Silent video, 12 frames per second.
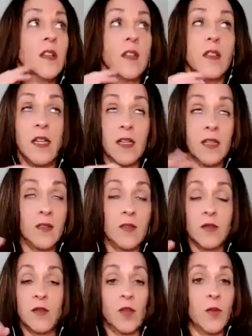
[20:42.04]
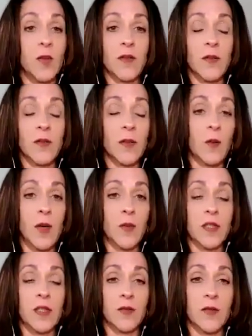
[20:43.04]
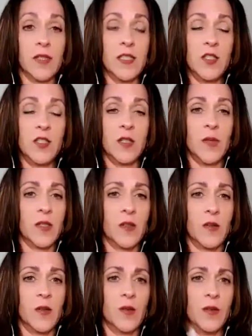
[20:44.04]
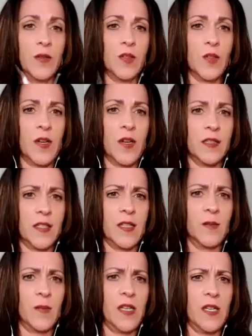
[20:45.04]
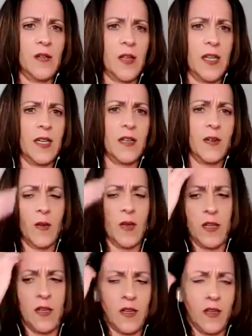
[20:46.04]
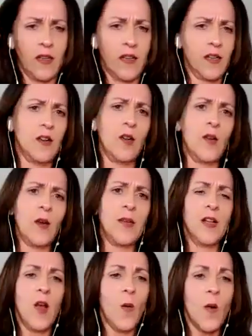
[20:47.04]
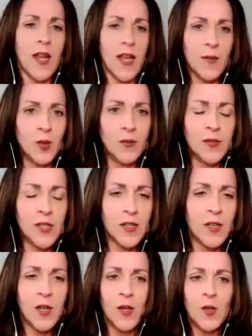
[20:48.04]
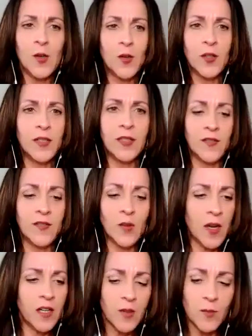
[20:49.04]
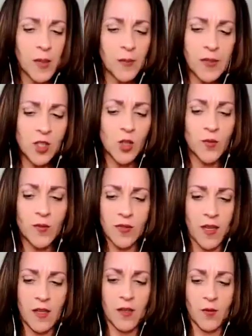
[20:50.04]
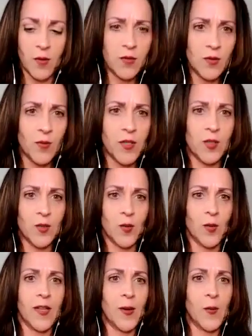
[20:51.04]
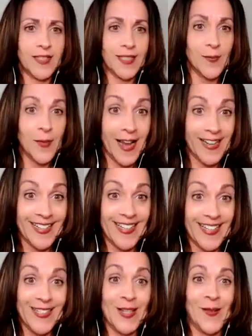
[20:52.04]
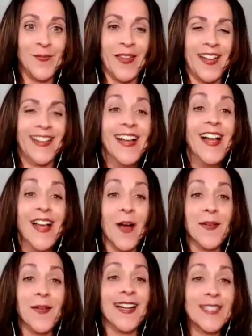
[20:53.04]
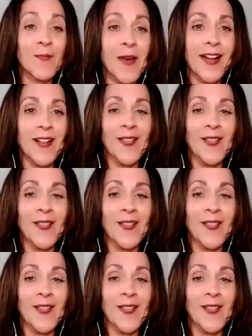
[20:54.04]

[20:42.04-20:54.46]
they can do whatever they want with their religion. But who's trying to tell me, like, I mean, when I moved here, you couldn't even buy your mummy juice at the grocery store like we did back east. I mean, it's been a